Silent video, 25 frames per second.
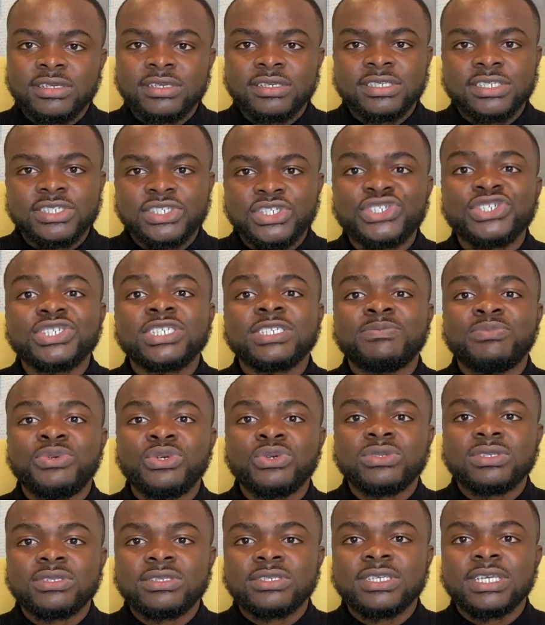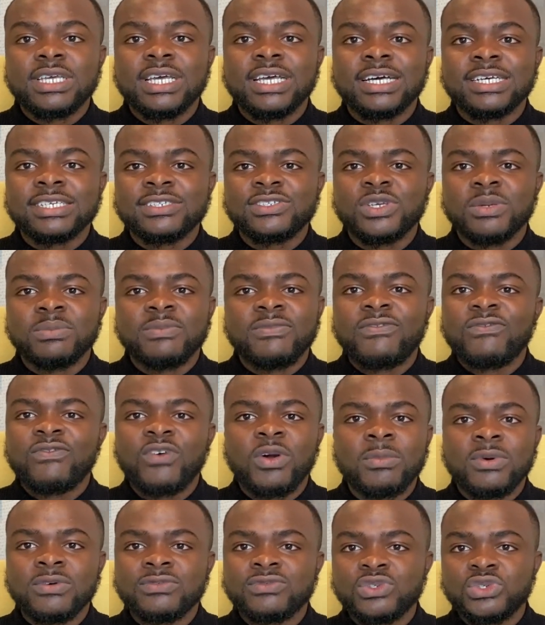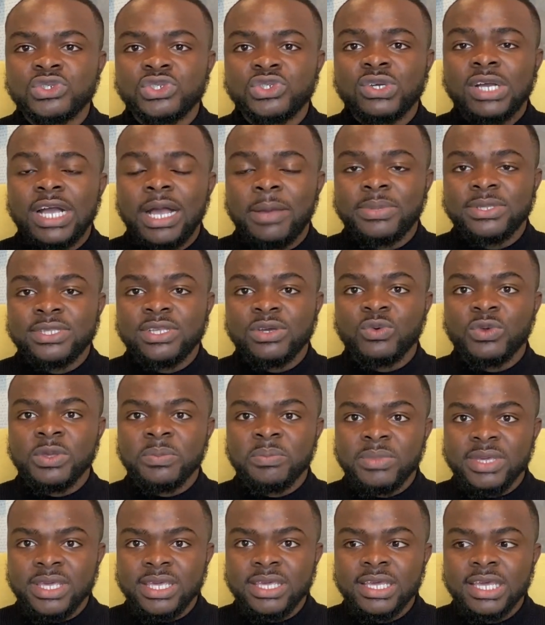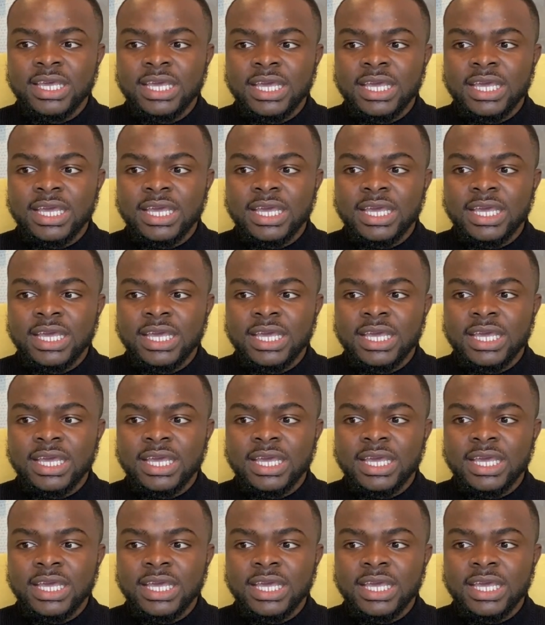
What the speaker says: She's built some form of social capital with me.